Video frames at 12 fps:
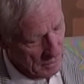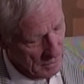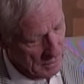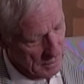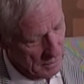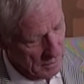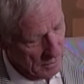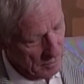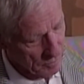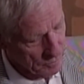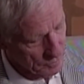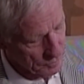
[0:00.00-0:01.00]
the
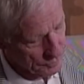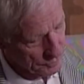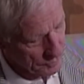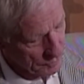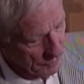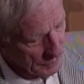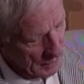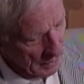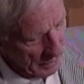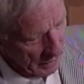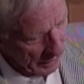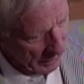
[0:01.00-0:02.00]
um,
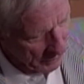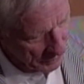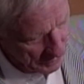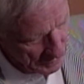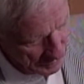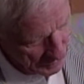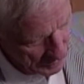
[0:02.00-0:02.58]
iron